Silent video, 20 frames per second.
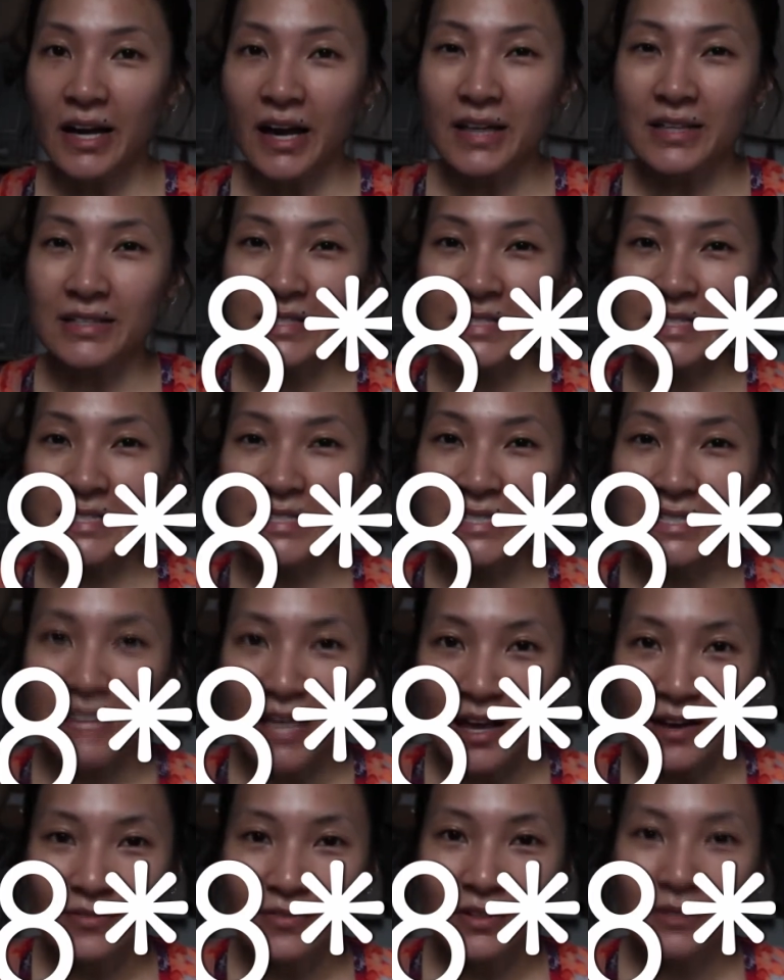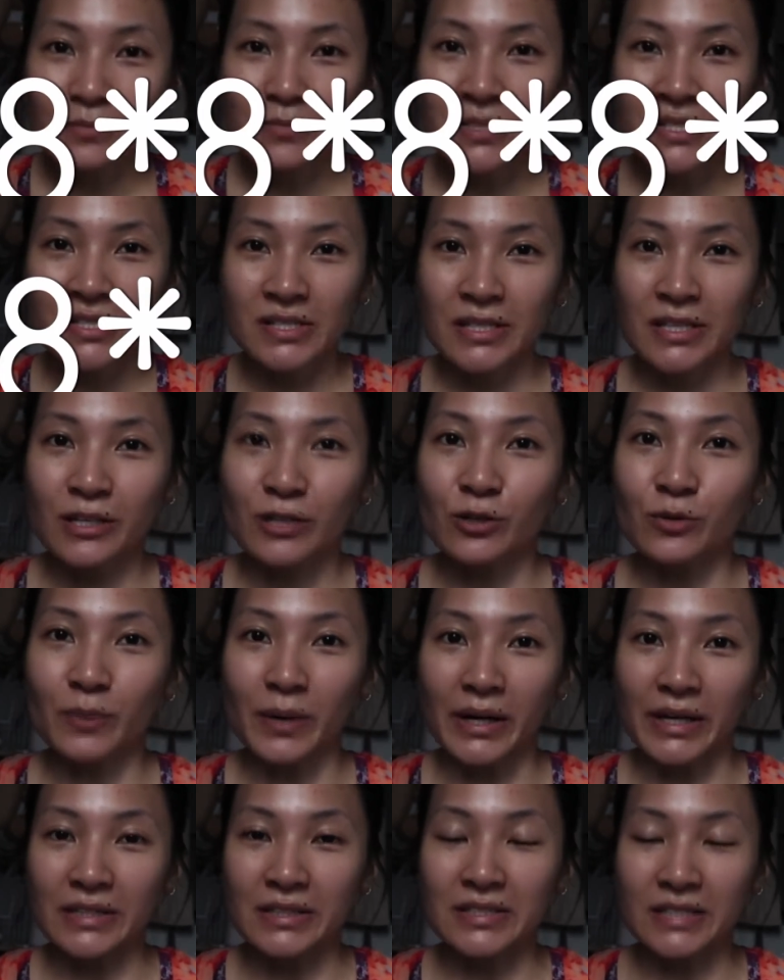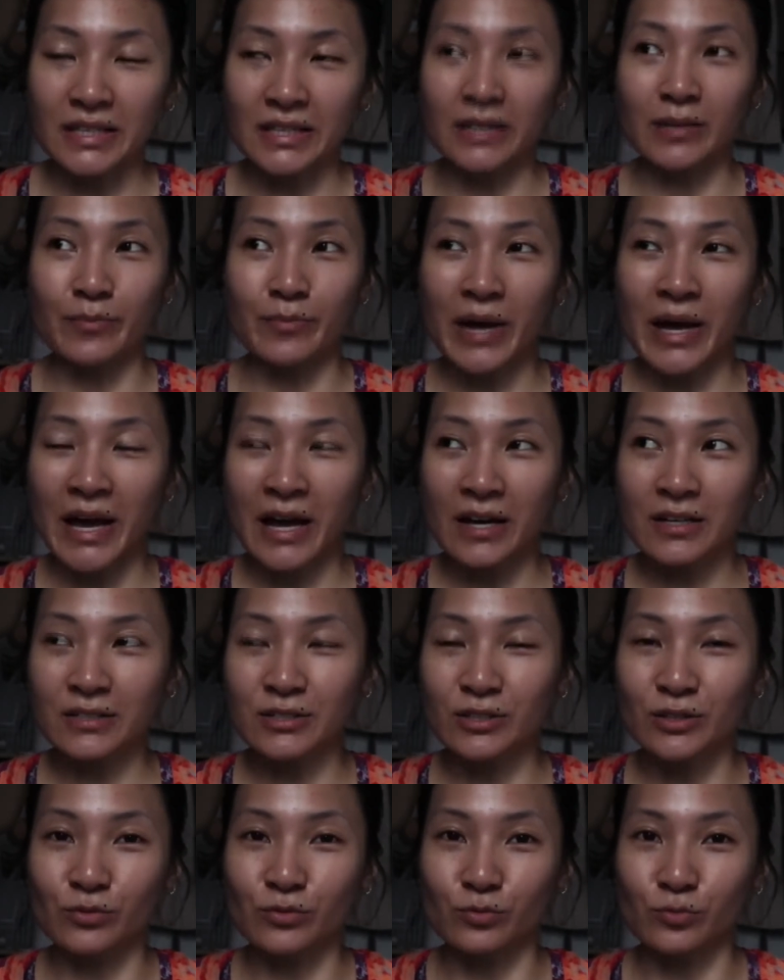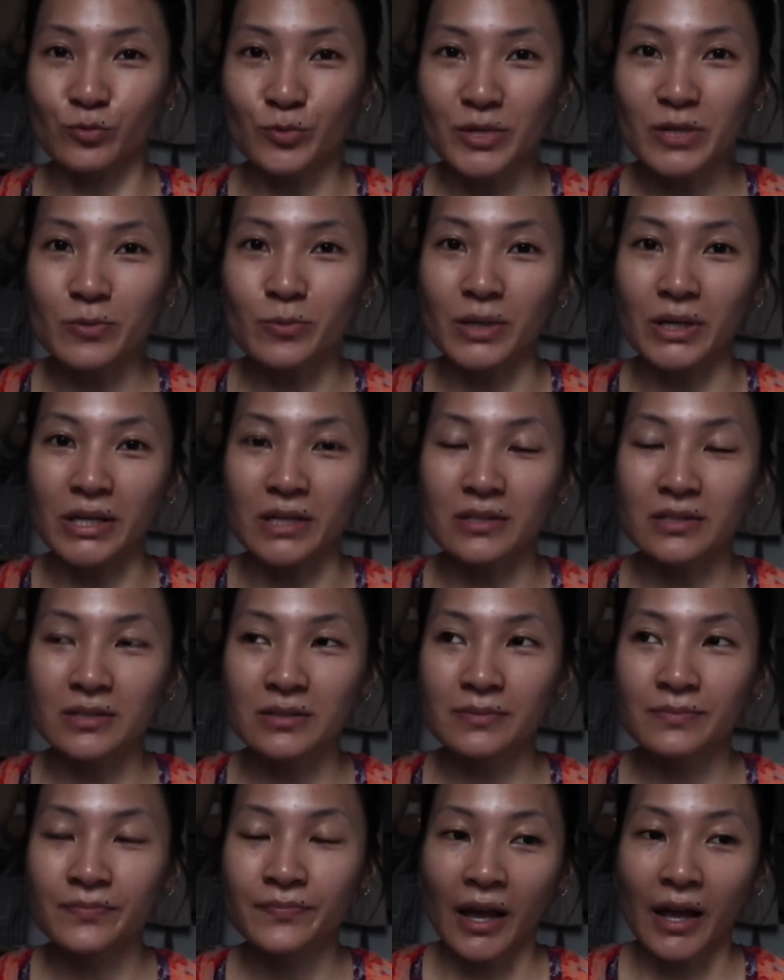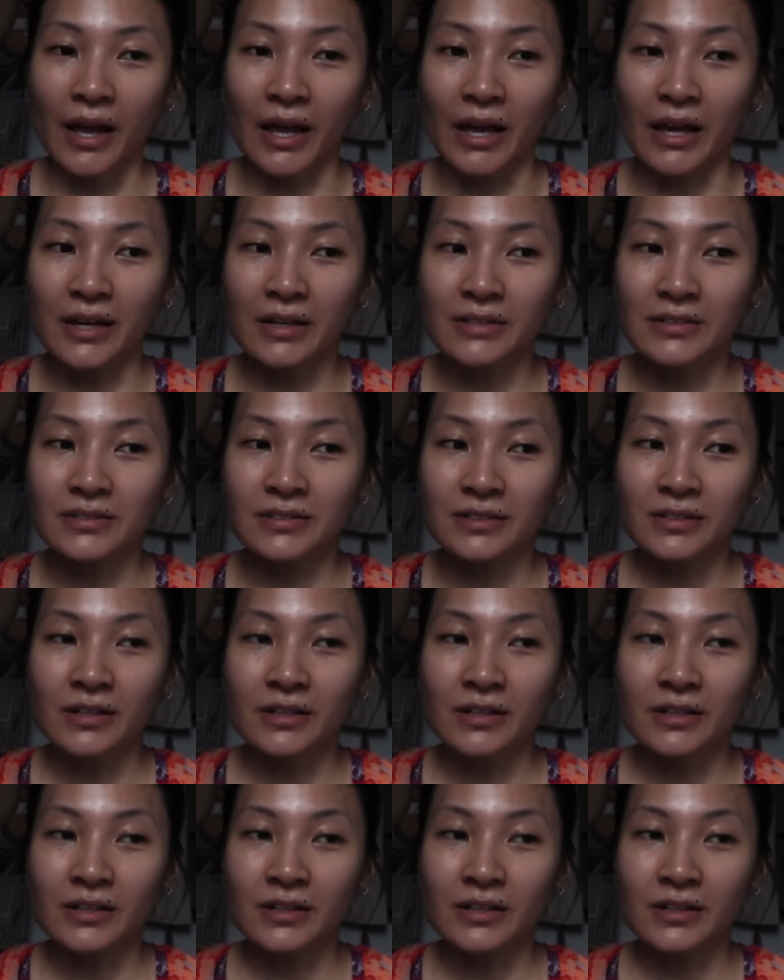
got 7 mosquito bites in the past 3 weeks and